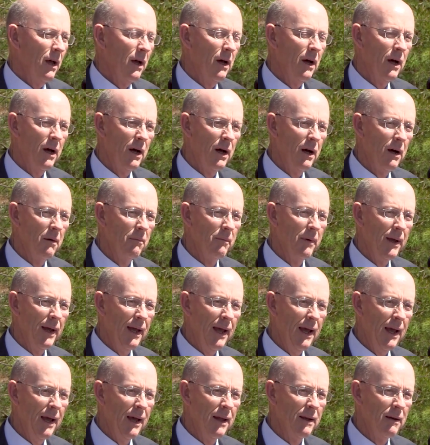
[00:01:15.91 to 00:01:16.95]
But
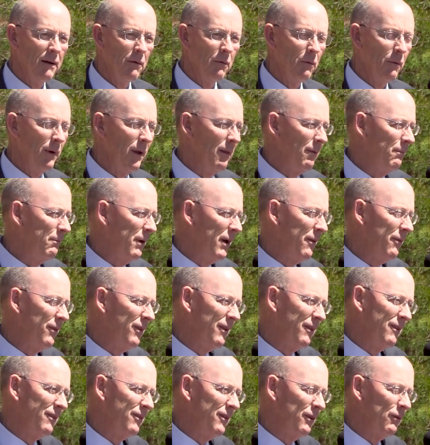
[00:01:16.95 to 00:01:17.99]

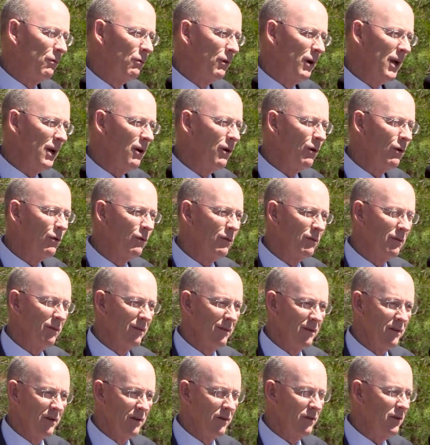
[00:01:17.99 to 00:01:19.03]
the real
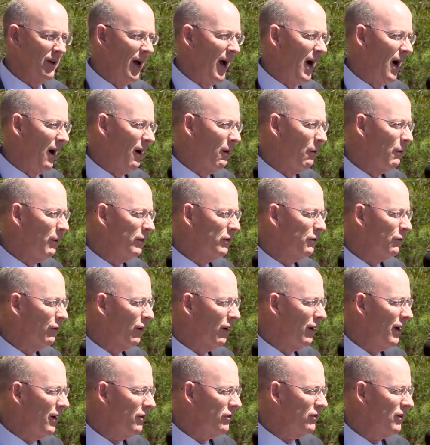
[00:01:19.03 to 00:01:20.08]
desire was
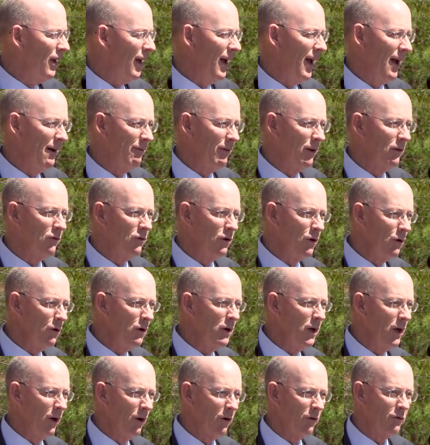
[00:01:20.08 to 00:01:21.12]
for us to have a
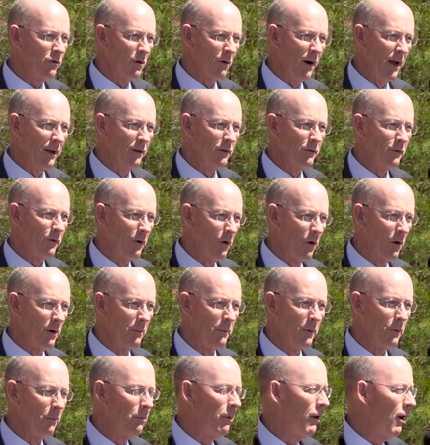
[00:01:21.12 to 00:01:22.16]
2-year
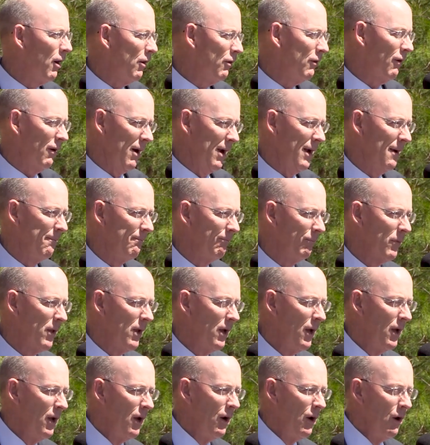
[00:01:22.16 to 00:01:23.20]
transferable program,
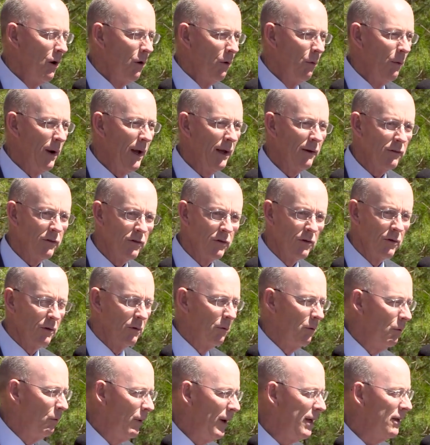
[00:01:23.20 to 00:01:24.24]
which
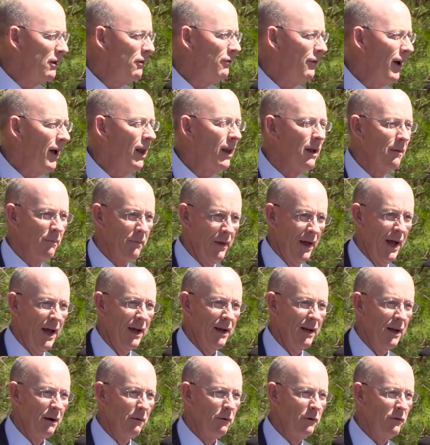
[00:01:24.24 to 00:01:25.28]
we developed
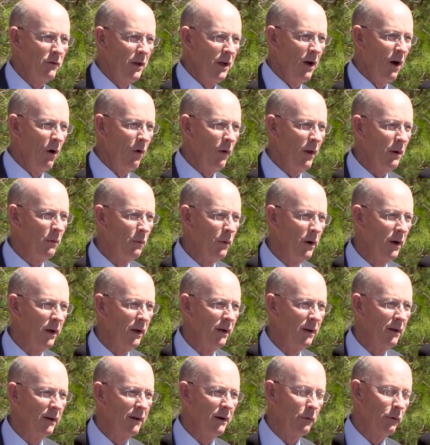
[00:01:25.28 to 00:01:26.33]
that. It was the only
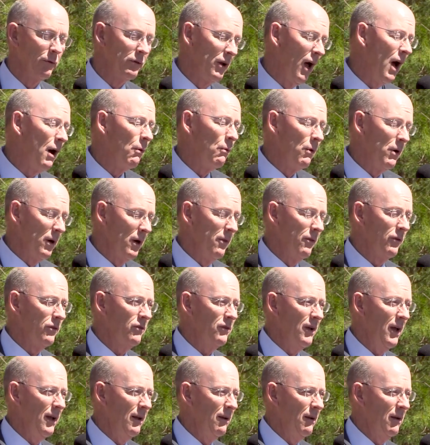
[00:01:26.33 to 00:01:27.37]
one, there was not one in the
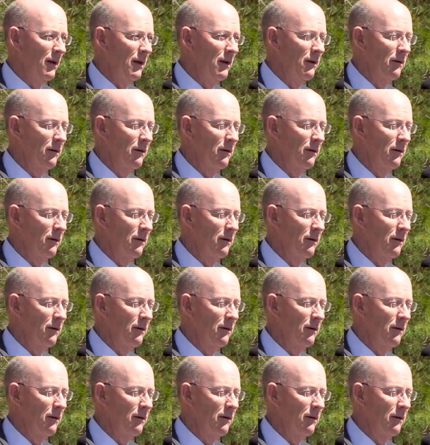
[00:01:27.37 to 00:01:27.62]
state